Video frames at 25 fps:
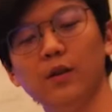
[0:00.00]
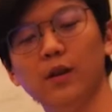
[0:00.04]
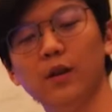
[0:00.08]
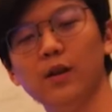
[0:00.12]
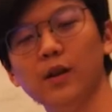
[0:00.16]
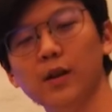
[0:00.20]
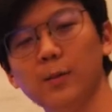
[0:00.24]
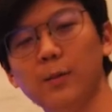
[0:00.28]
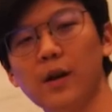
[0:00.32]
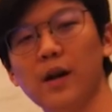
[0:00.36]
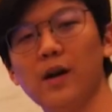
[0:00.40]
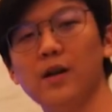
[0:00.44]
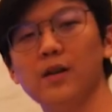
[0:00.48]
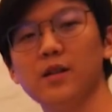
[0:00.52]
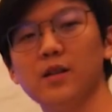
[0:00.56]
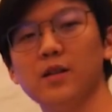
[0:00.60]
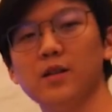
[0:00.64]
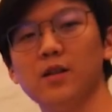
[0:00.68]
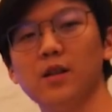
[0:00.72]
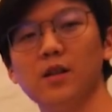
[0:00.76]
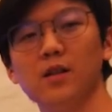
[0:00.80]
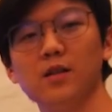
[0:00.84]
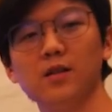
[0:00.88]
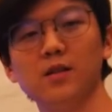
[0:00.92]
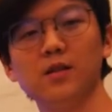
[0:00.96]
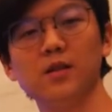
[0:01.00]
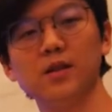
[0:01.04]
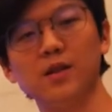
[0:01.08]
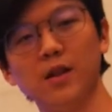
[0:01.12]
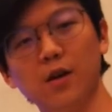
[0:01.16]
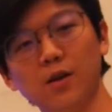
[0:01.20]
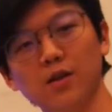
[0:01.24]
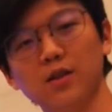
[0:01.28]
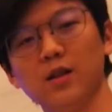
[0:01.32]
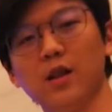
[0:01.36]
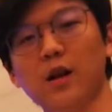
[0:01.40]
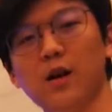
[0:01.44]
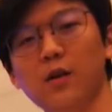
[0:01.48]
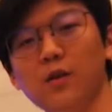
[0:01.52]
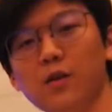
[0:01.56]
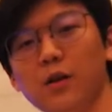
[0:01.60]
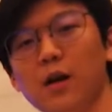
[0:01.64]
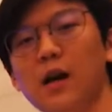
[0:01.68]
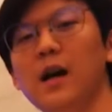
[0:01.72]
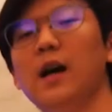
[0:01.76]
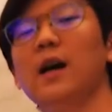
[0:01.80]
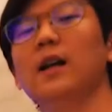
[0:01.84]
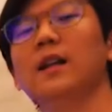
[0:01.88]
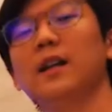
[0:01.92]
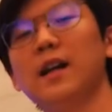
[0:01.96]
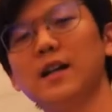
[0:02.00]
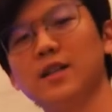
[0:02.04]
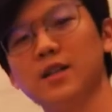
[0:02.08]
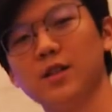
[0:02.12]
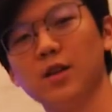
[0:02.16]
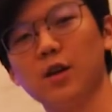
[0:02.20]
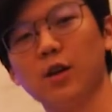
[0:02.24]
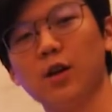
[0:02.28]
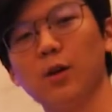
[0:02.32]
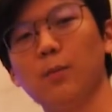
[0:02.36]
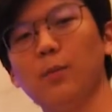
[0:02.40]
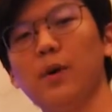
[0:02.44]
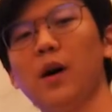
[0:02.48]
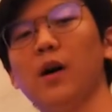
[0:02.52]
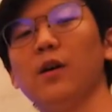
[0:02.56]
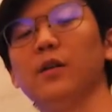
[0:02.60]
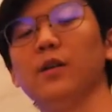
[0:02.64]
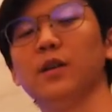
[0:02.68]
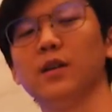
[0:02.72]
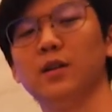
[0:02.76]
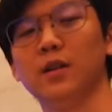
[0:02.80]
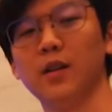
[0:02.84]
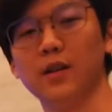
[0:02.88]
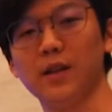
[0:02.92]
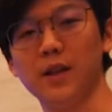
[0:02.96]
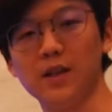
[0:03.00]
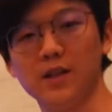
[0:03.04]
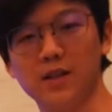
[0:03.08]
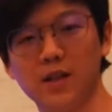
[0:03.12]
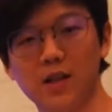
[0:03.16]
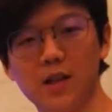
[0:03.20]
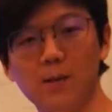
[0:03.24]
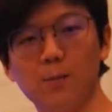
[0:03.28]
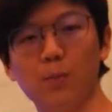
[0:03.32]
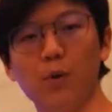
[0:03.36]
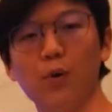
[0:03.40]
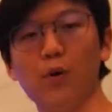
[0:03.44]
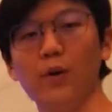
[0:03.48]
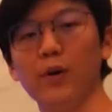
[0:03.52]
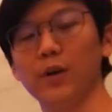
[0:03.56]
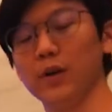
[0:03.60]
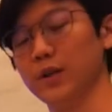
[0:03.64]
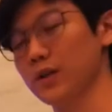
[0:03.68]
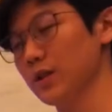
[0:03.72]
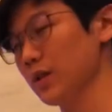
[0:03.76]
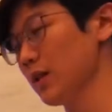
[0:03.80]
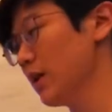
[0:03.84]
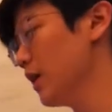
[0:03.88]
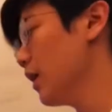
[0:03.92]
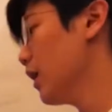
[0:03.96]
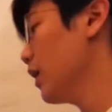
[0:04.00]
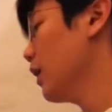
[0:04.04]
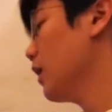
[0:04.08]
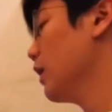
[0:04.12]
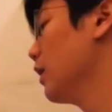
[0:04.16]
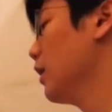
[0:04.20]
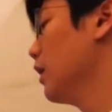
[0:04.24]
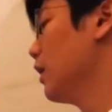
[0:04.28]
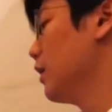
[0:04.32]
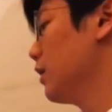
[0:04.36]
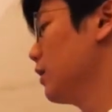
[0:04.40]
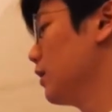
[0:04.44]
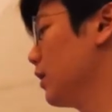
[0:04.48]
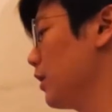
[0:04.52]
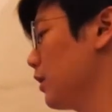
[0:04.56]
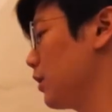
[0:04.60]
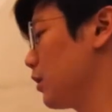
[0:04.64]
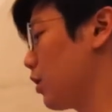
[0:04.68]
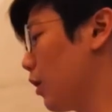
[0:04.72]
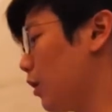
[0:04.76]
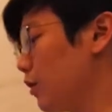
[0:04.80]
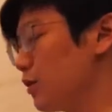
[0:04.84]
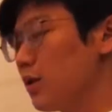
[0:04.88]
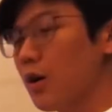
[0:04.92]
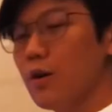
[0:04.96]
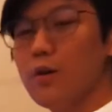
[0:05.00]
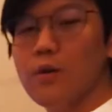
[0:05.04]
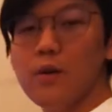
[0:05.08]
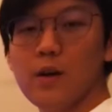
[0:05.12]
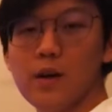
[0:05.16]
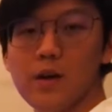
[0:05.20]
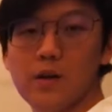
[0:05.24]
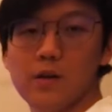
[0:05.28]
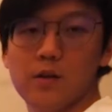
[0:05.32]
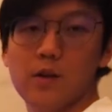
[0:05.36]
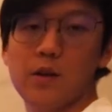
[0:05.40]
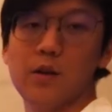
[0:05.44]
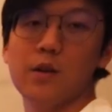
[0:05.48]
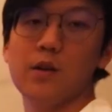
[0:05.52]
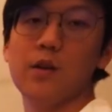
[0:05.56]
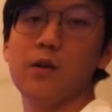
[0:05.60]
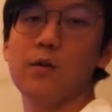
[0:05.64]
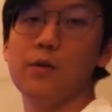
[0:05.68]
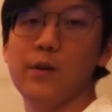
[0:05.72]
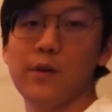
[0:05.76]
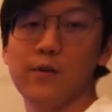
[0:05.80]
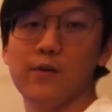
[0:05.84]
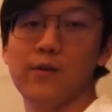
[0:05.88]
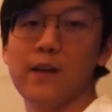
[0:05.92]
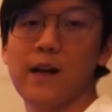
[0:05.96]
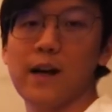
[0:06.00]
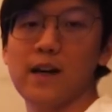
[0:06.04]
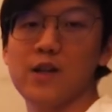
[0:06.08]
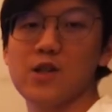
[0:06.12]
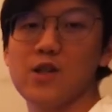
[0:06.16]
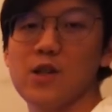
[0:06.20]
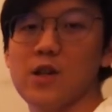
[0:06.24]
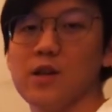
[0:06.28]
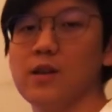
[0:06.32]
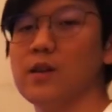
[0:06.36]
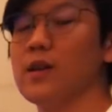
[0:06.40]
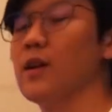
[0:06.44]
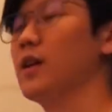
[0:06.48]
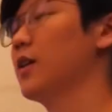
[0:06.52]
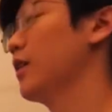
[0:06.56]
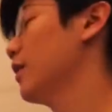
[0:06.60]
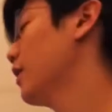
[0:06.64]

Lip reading: learn about the Snell's law, let's talk about today's key point, the total internal reflection.